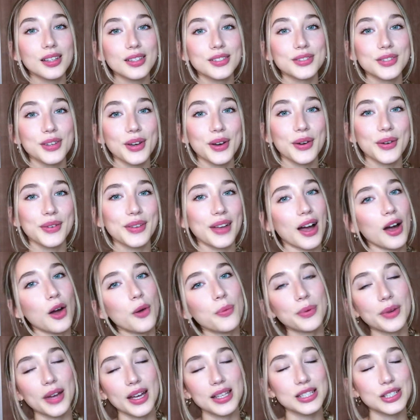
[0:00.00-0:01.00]
So yeah, I hope
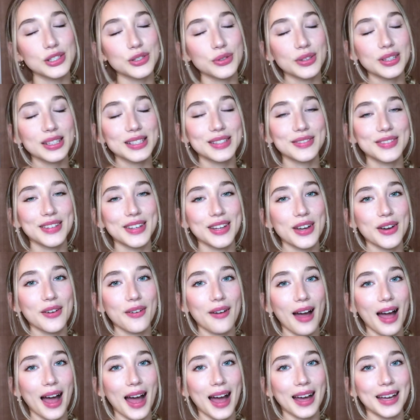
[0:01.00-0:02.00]
you guys enjoyed this
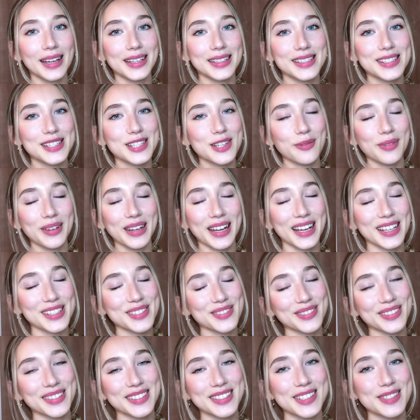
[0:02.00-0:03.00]
video and see you in my next
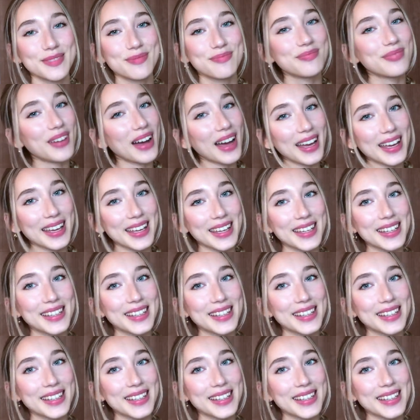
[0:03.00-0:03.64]
one. Bye!